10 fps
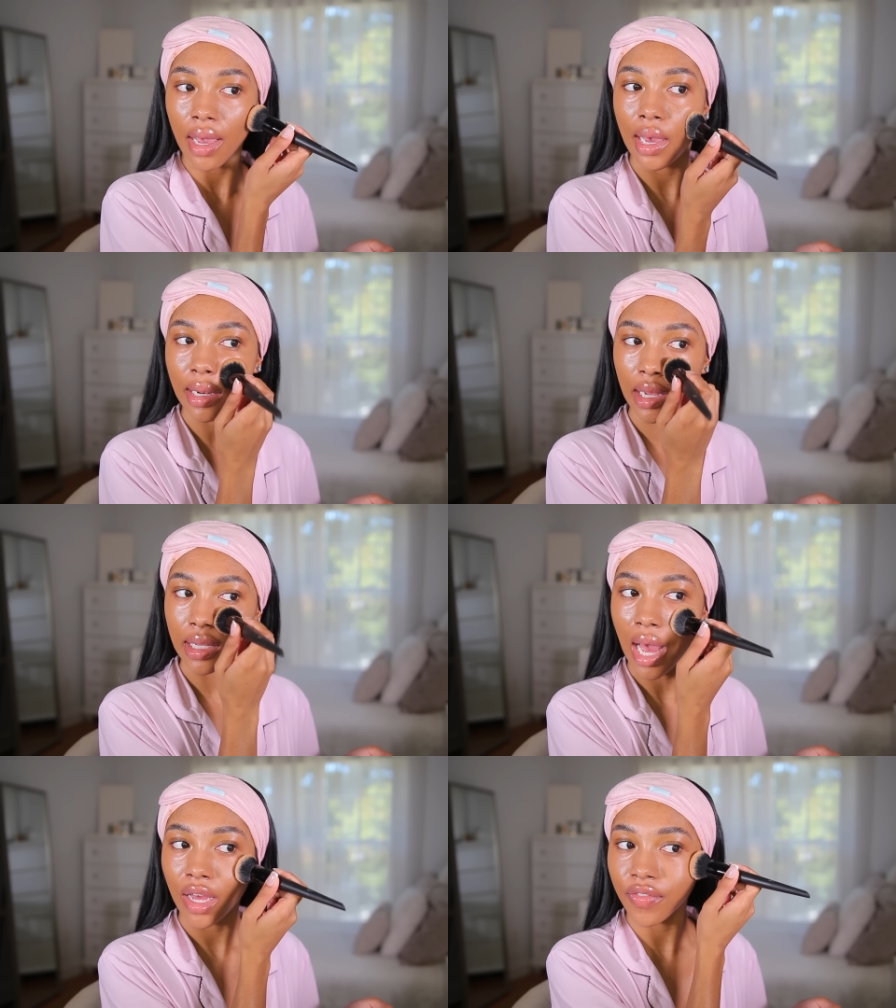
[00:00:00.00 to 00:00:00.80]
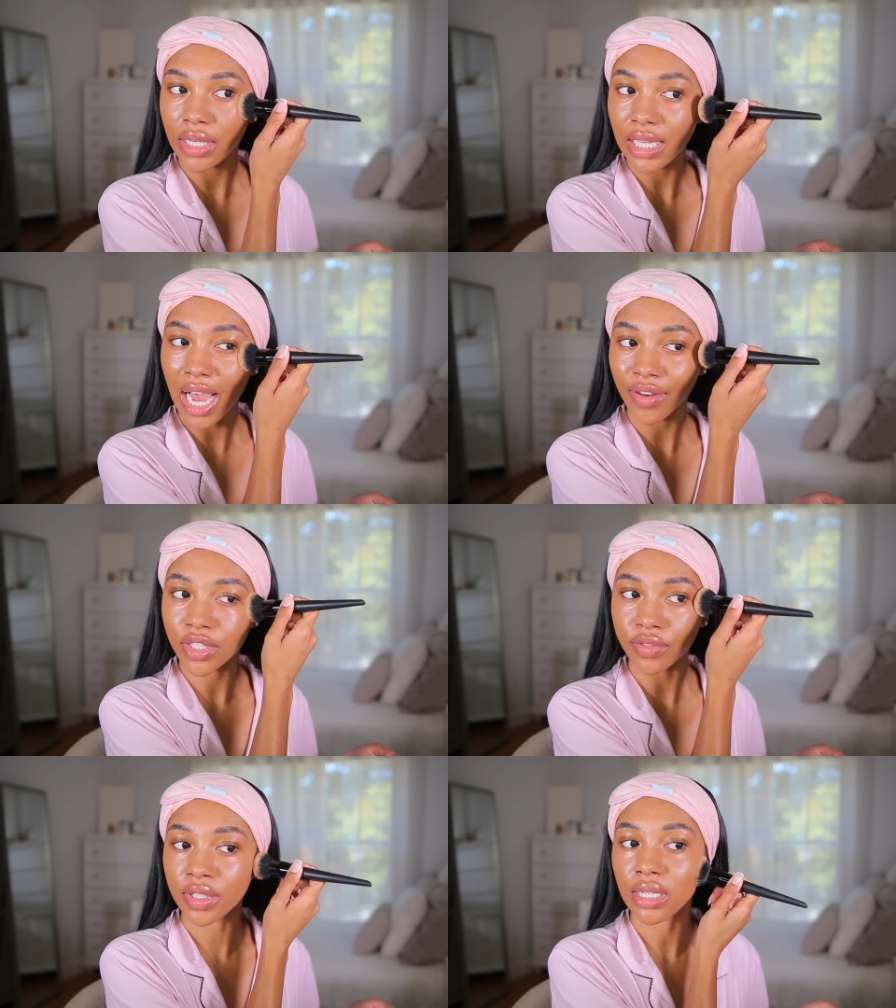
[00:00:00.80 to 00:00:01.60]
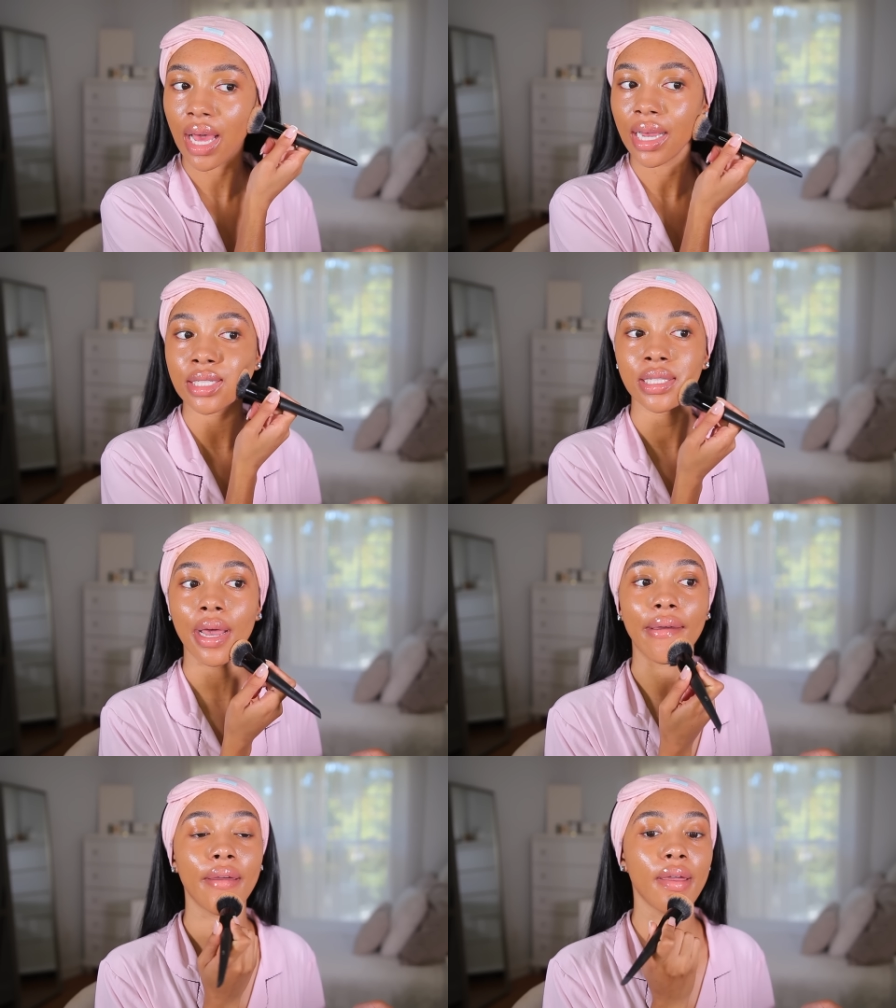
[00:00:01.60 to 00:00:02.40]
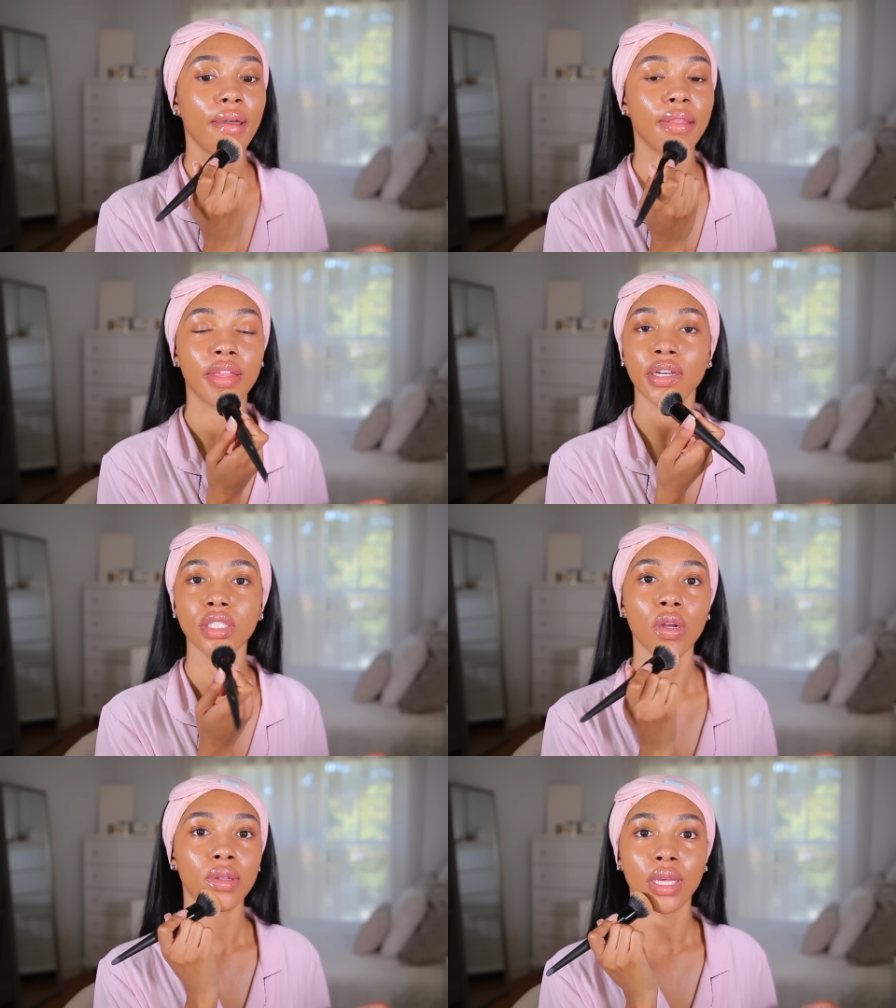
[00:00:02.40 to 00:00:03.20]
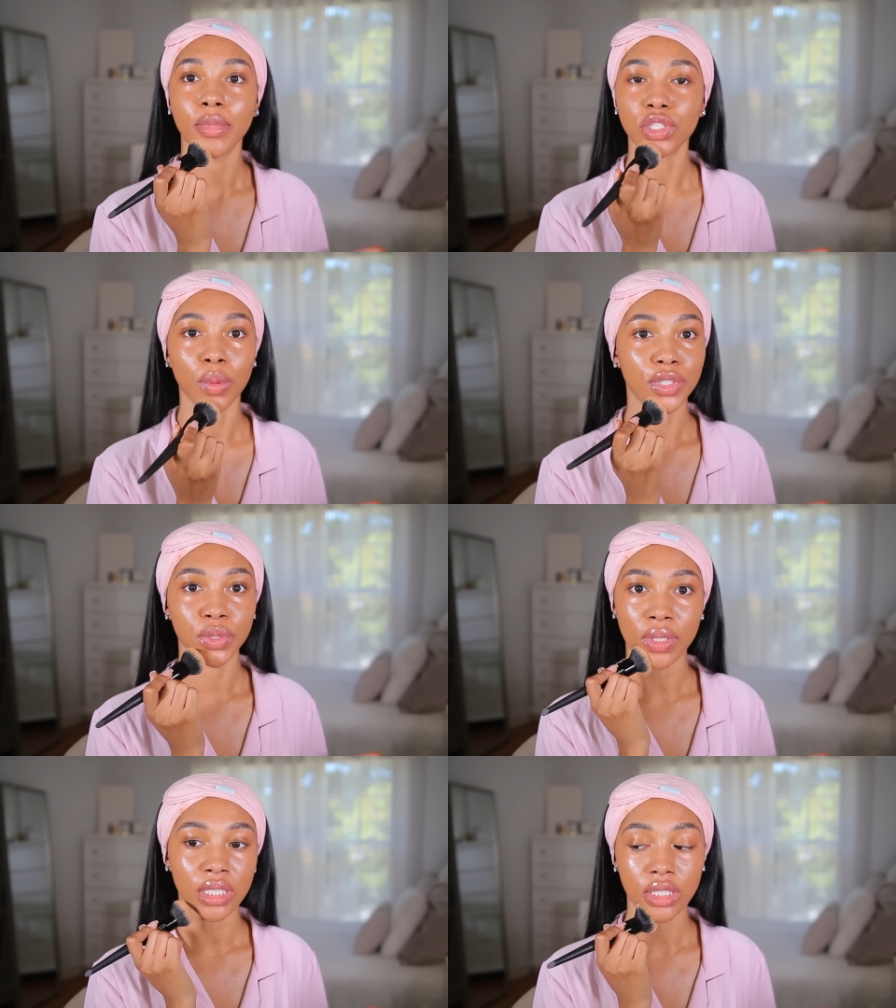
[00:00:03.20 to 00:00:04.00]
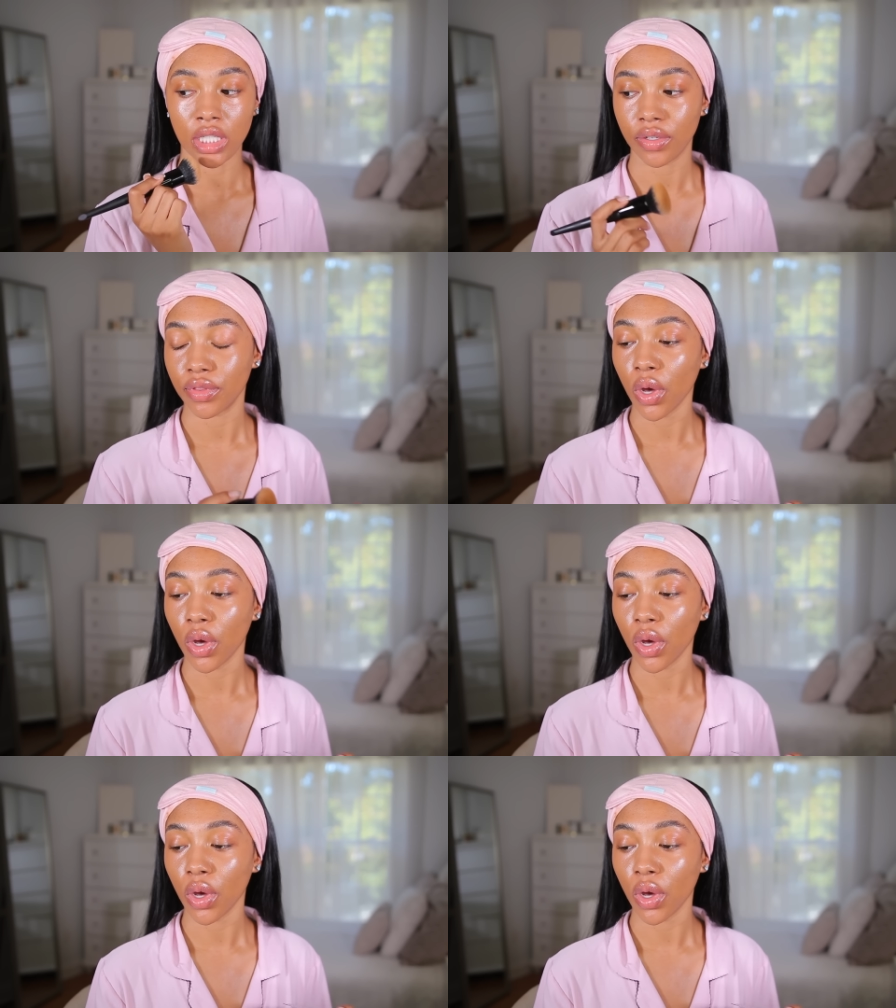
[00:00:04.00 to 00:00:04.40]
And a lot of us have to realize that there's no limits on what you can achieve.